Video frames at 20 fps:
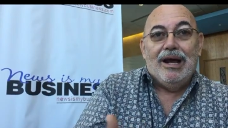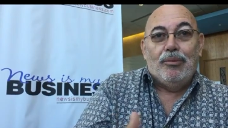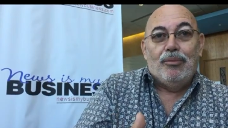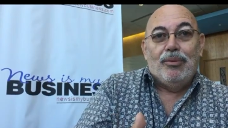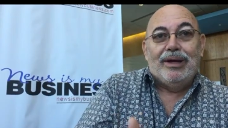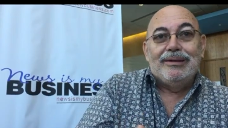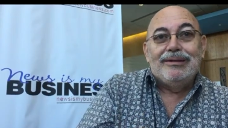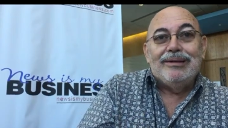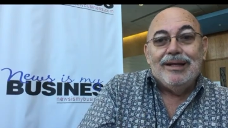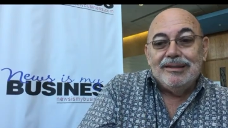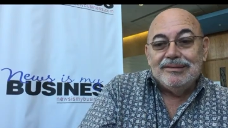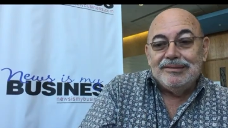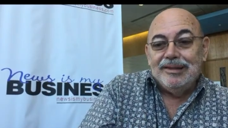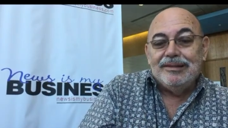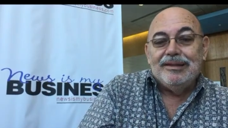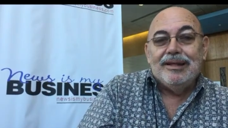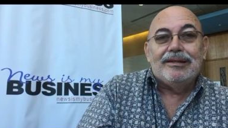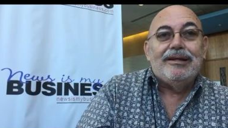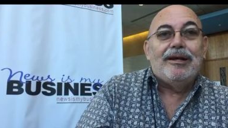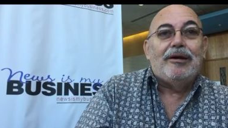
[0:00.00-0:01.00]
and when they see
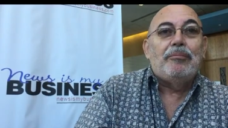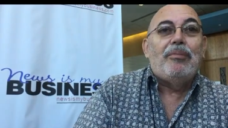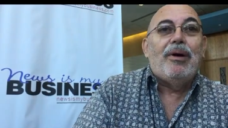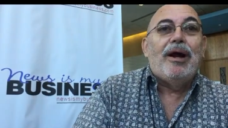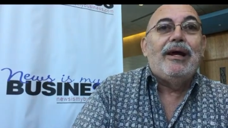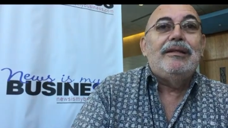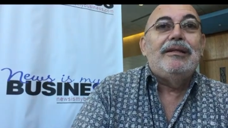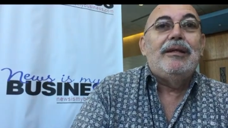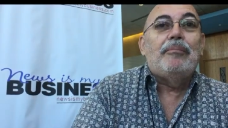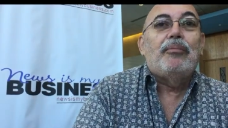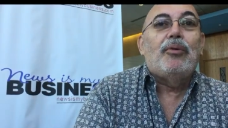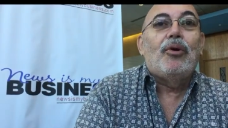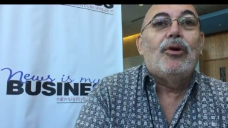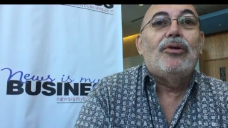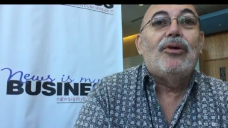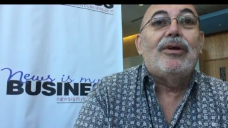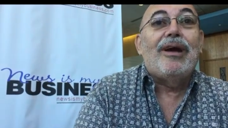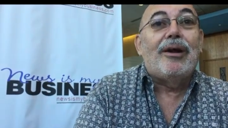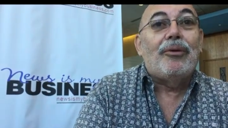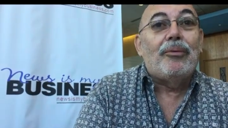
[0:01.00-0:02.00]
that they're buying the
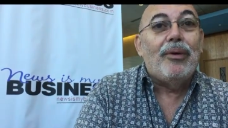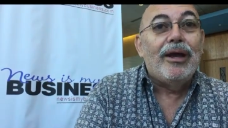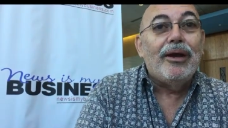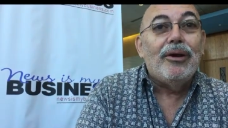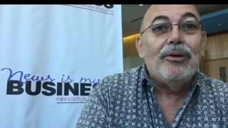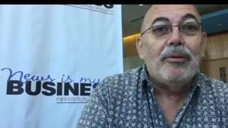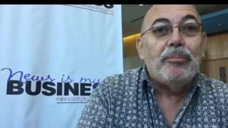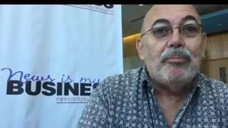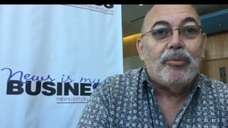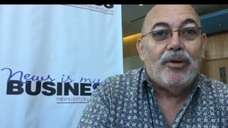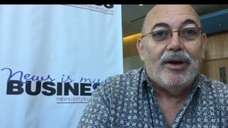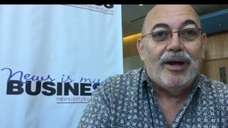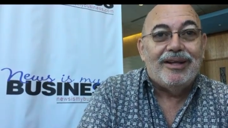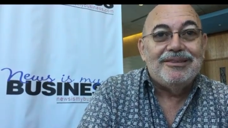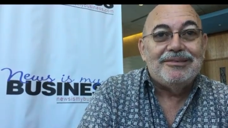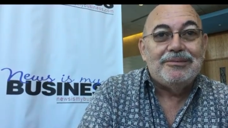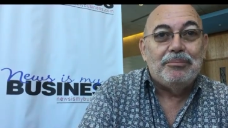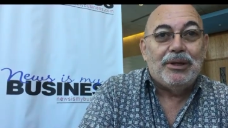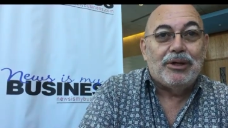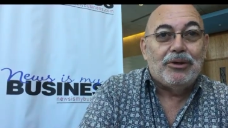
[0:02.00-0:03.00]
product at regular
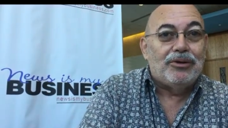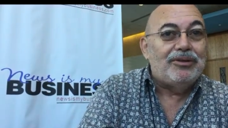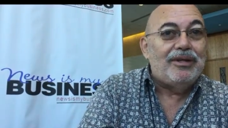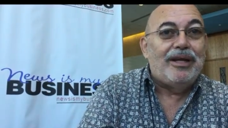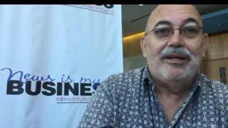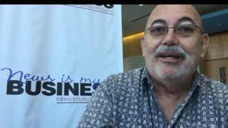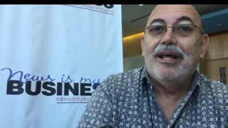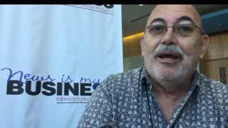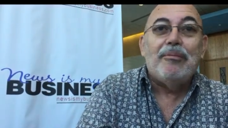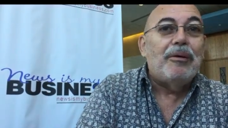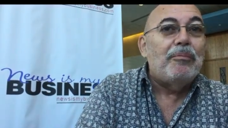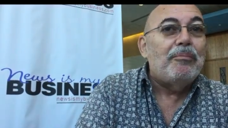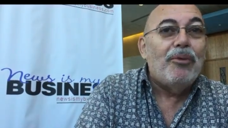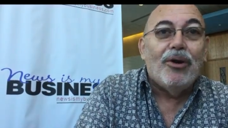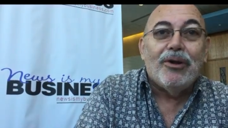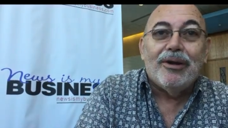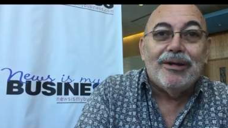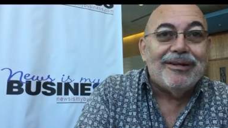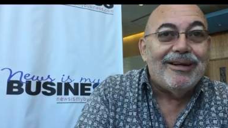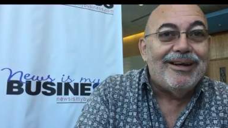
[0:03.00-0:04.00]
price because they never
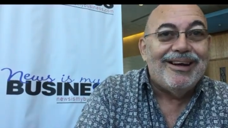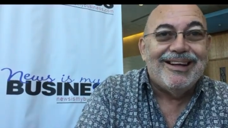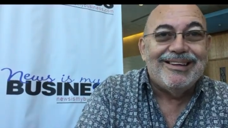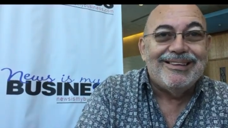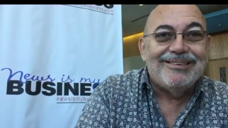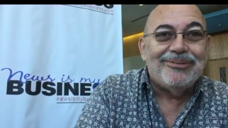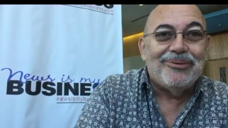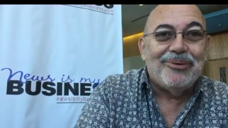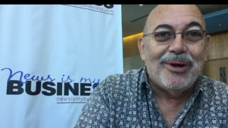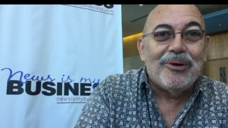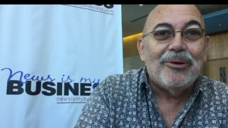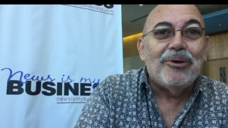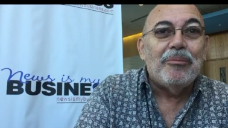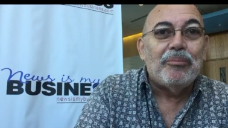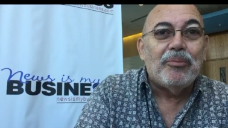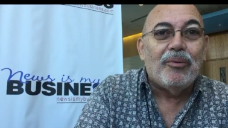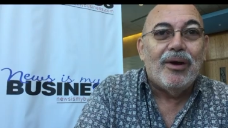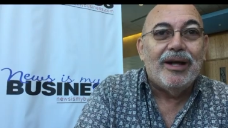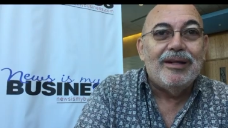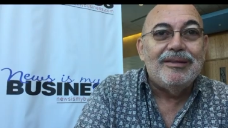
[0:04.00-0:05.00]
bought it at regular
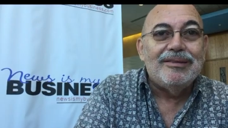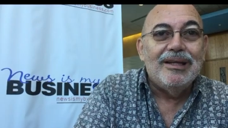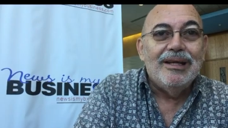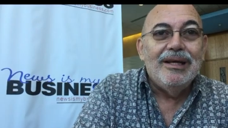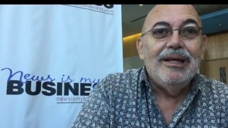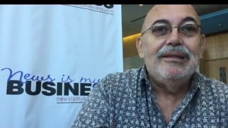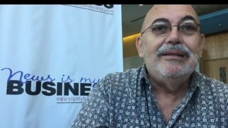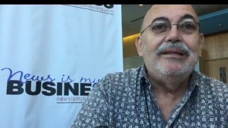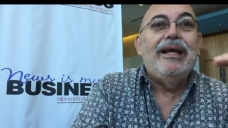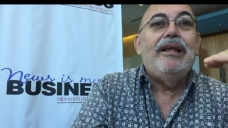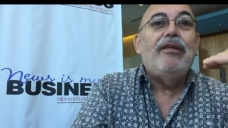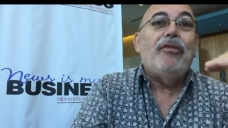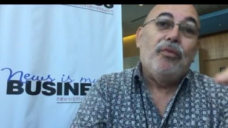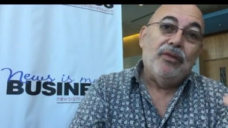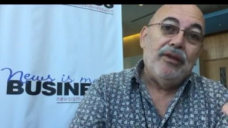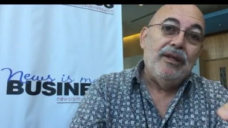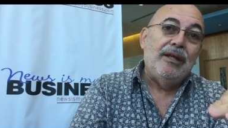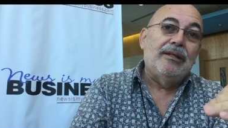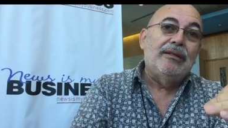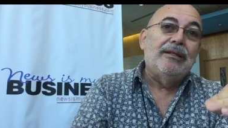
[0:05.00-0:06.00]
price they
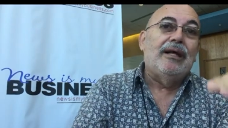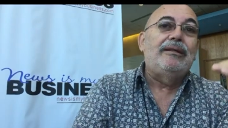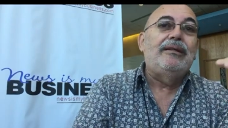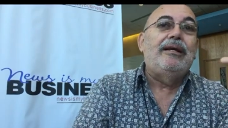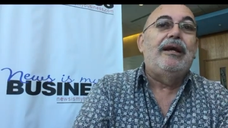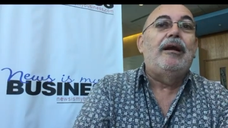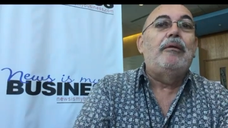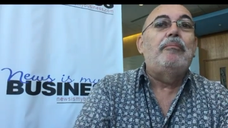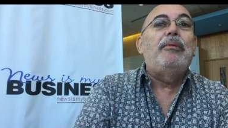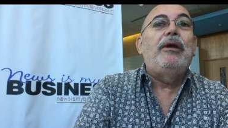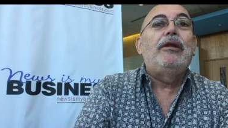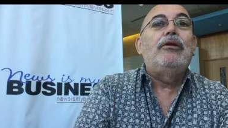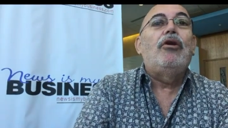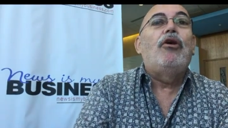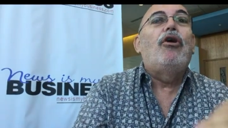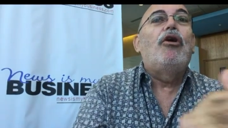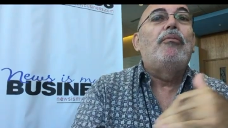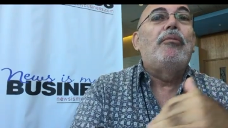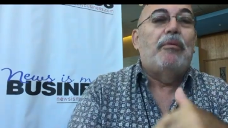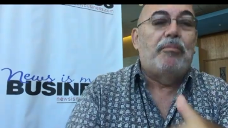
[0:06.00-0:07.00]
think that they are being
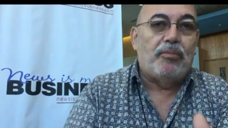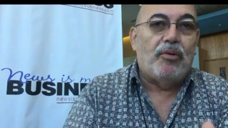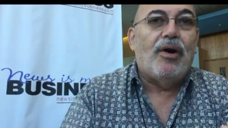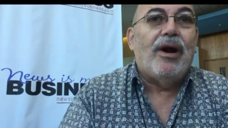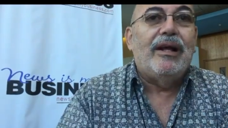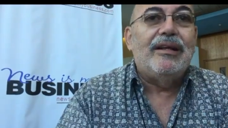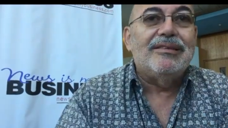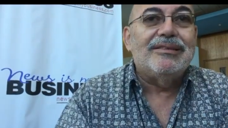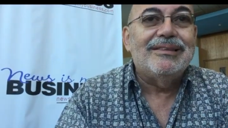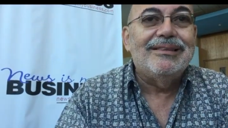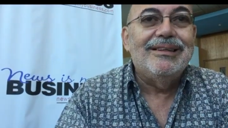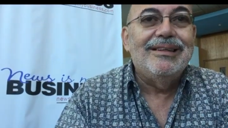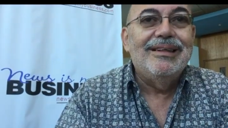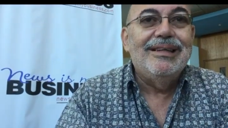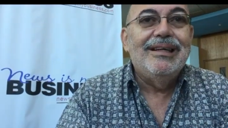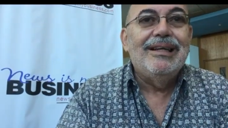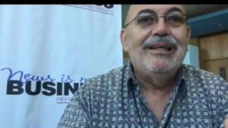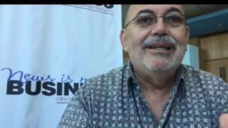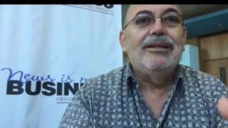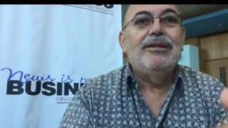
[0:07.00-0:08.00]
overpriced
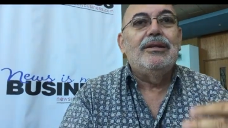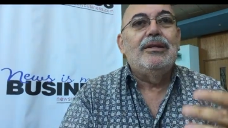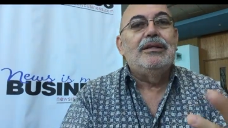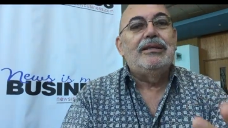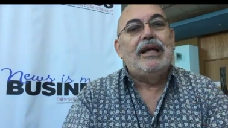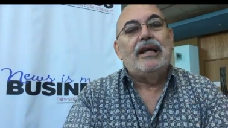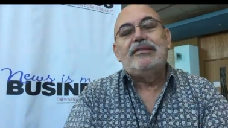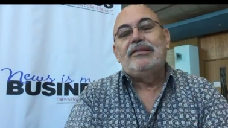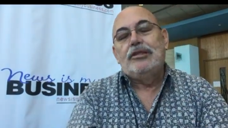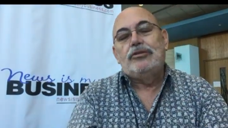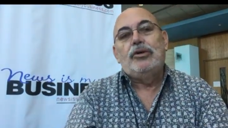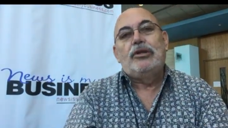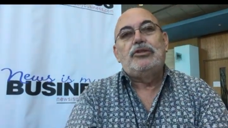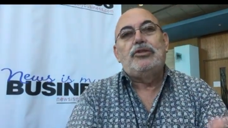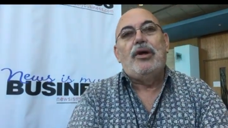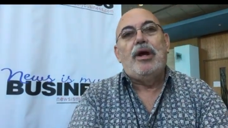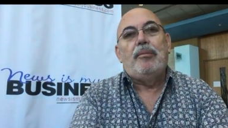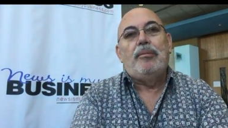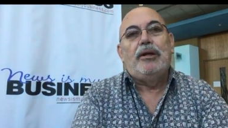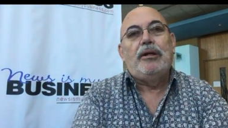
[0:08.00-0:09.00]
so that is,
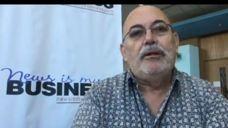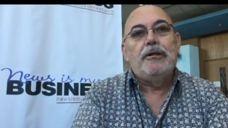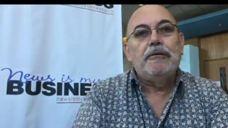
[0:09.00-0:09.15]
situation happened